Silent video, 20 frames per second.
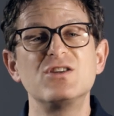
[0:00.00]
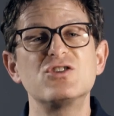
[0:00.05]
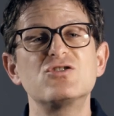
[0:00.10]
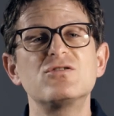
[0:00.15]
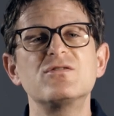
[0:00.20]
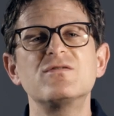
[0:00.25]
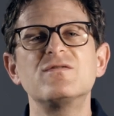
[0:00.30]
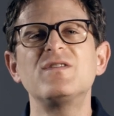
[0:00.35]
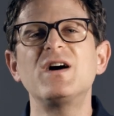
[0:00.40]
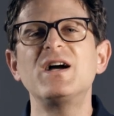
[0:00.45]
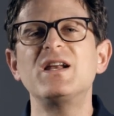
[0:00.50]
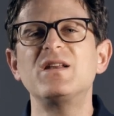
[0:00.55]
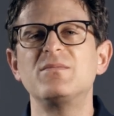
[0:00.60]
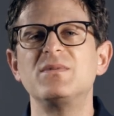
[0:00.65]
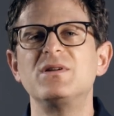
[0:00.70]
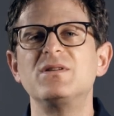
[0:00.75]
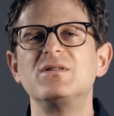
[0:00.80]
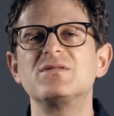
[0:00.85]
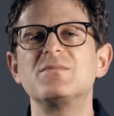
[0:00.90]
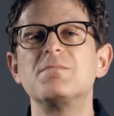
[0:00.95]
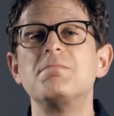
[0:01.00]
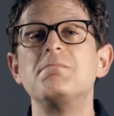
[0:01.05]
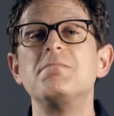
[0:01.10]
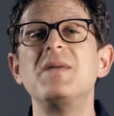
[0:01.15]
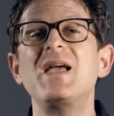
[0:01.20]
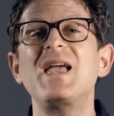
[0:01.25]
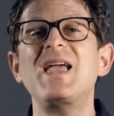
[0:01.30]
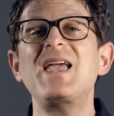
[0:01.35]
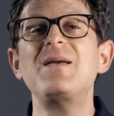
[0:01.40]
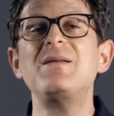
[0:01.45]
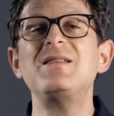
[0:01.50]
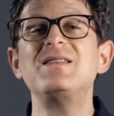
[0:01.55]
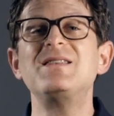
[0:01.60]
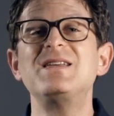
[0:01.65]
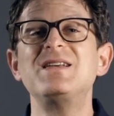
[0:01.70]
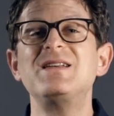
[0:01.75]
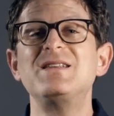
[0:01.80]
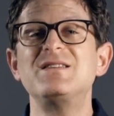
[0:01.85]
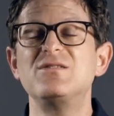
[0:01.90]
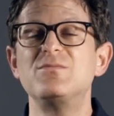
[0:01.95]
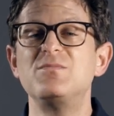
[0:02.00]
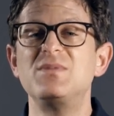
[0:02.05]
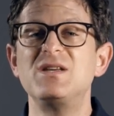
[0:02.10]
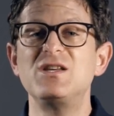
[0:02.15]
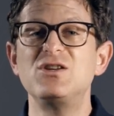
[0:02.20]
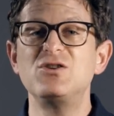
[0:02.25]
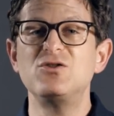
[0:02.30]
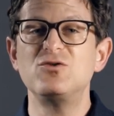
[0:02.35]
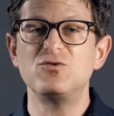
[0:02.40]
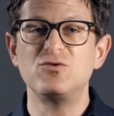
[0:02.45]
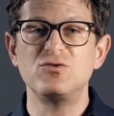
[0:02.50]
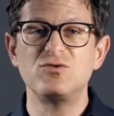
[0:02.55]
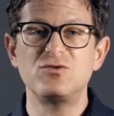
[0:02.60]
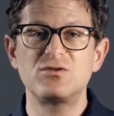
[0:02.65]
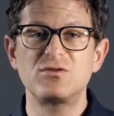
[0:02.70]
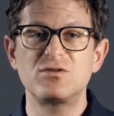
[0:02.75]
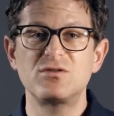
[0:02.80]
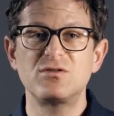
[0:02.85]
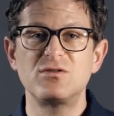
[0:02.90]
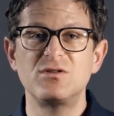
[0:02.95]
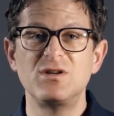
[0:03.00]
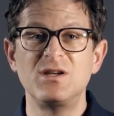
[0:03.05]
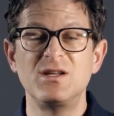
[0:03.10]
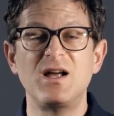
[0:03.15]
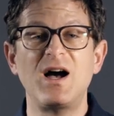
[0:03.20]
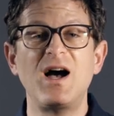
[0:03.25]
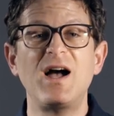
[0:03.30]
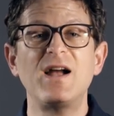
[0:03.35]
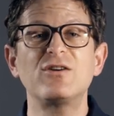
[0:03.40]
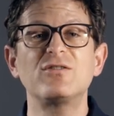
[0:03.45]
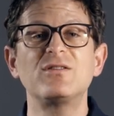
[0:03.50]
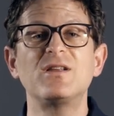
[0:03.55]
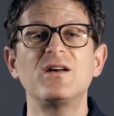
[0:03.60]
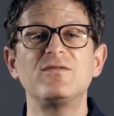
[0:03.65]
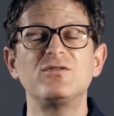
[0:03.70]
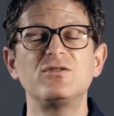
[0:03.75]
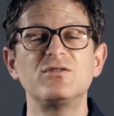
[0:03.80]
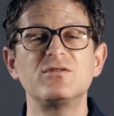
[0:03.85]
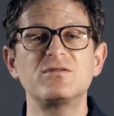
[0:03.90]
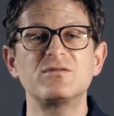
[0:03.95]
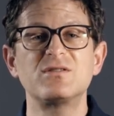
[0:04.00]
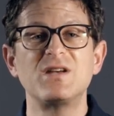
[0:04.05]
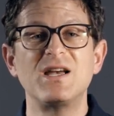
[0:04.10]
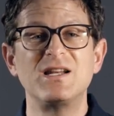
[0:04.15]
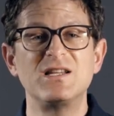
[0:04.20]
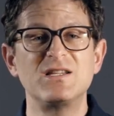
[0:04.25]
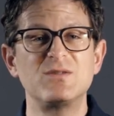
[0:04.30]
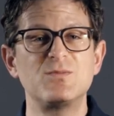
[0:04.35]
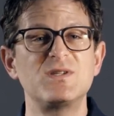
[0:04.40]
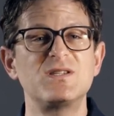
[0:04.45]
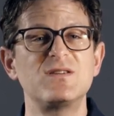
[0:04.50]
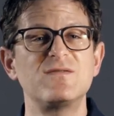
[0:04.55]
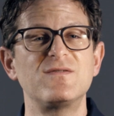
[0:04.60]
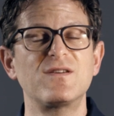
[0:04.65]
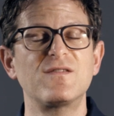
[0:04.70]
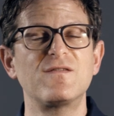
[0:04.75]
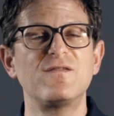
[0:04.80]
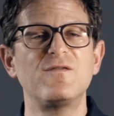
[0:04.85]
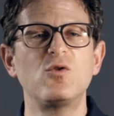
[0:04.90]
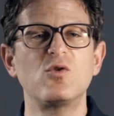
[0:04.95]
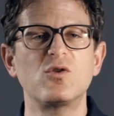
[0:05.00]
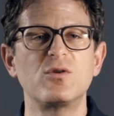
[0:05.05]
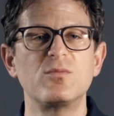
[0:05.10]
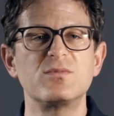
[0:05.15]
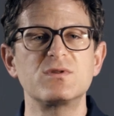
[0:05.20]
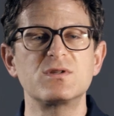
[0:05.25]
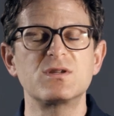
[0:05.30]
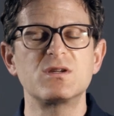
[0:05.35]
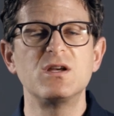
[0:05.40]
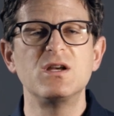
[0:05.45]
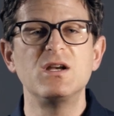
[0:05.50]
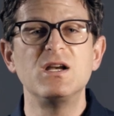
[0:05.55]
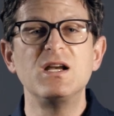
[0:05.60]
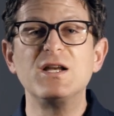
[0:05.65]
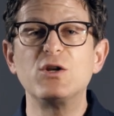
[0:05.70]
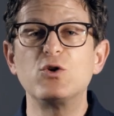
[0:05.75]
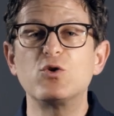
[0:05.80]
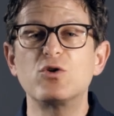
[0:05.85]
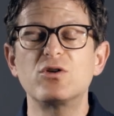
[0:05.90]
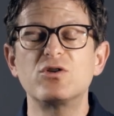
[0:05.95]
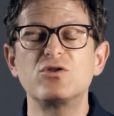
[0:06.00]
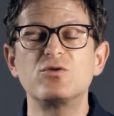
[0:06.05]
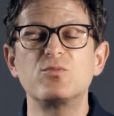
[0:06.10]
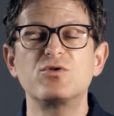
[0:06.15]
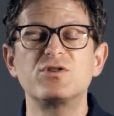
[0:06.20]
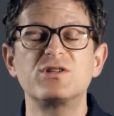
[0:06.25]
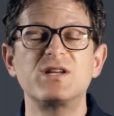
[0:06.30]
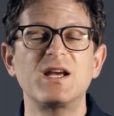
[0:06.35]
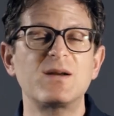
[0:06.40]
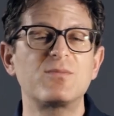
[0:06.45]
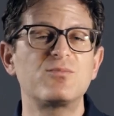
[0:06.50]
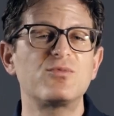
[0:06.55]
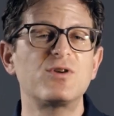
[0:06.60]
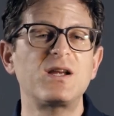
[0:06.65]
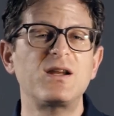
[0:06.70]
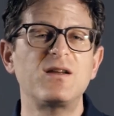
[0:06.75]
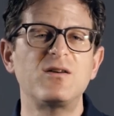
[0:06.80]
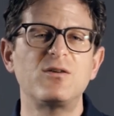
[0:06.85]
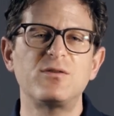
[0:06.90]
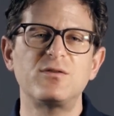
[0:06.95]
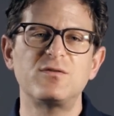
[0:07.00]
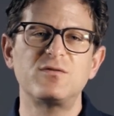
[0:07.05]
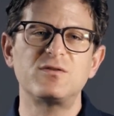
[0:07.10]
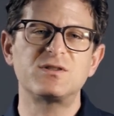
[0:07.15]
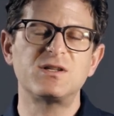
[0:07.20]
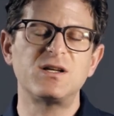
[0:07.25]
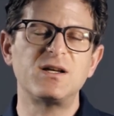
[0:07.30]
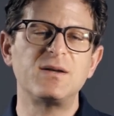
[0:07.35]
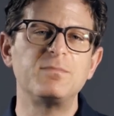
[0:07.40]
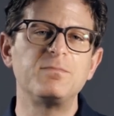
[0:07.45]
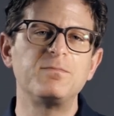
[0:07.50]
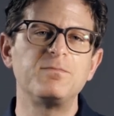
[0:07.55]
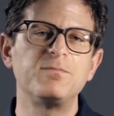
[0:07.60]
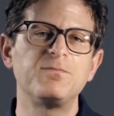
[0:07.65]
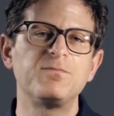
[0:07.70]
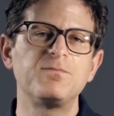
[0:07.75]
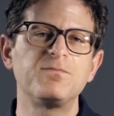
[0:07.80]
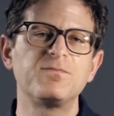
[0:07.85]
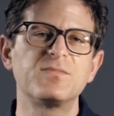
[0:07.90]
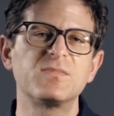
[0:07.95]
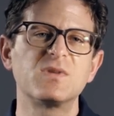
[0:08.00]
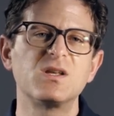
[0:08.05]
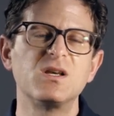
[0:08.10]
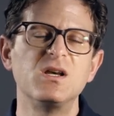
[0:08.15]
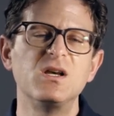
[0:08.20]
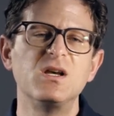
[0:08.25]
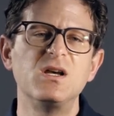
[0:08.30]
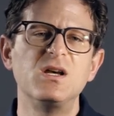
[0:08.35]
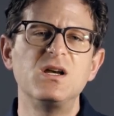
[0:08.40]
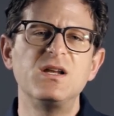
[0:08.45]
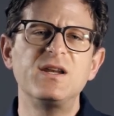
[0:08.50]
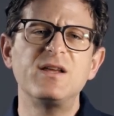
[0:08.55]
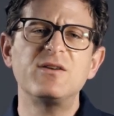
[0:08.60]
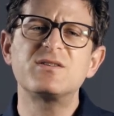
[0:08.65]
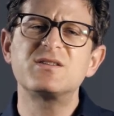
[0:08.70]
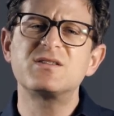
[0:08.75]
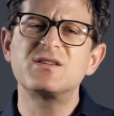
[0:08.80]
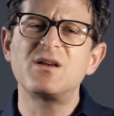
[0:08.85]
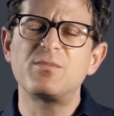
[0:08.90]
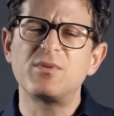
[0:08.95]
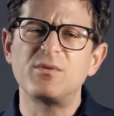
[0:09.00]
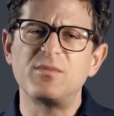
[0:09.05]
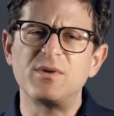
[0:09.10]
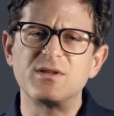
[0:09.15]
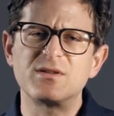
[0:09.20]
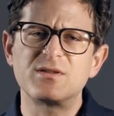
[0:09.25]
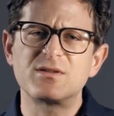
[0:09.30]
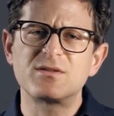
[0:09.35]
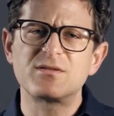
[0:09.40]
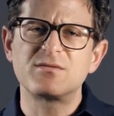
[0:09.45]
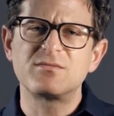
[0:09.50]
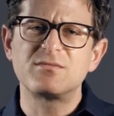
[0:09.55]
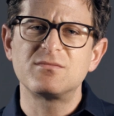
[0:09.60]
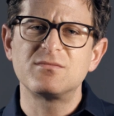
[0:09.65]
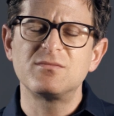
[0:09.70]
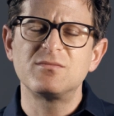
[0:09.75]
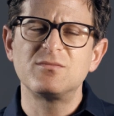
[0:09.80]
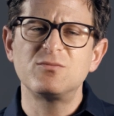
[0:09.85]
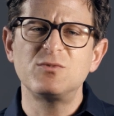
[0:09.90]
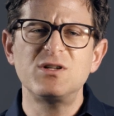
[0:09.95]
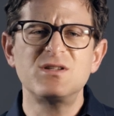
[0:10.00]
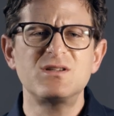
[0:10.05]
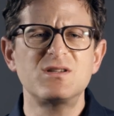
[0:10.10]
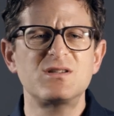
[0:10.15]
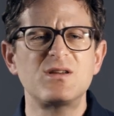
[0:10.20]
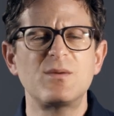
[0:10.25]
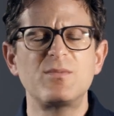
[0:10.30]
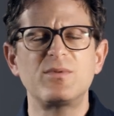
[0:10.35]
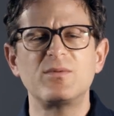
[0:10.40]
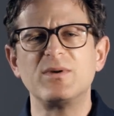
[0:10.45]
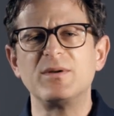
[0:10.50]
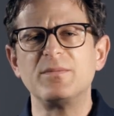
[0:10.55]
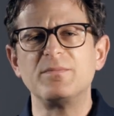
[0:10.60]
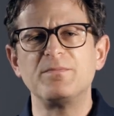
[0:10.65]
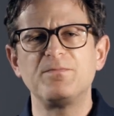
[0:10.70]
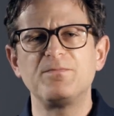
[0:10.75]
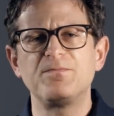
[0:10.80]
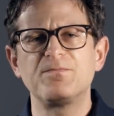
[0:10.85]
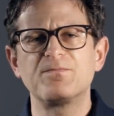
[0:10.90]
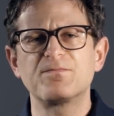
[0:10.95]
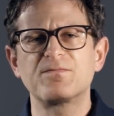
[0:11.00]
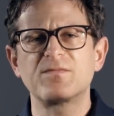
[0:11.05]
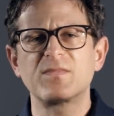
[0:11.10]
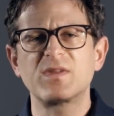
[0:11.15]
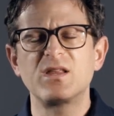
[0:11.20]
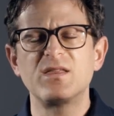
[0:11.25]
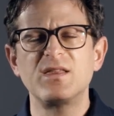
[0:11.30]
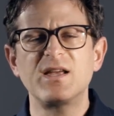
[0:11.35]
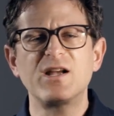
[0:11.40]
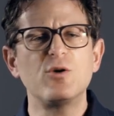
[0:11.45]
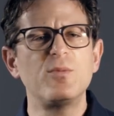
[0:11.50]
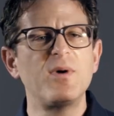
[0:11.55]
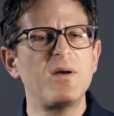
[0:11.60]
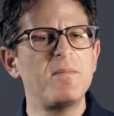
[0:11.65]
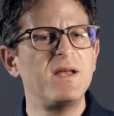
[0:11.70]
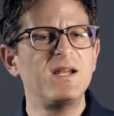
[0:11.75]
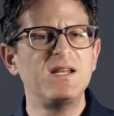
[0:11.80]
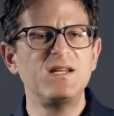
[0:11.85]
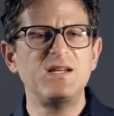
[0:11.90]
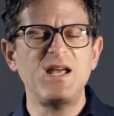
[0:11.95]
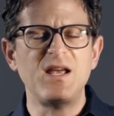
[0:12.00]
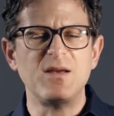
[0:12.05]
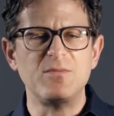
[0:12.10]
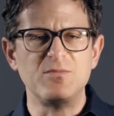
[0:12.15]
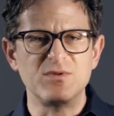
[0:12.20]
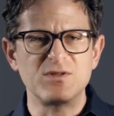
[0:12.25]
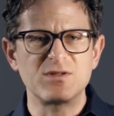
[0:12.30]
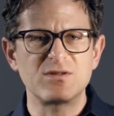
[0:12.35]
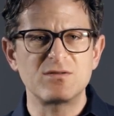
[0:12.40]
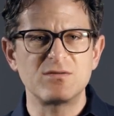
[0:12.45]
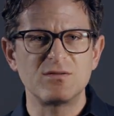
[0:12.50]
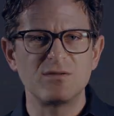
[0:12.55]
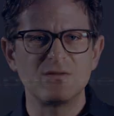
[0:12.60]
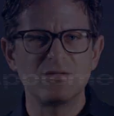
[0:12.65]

certain vitamins may need to be used in higher levels and in specific forms in order to protect brain health over time. Now, supplements. What is a supplement? They go by many names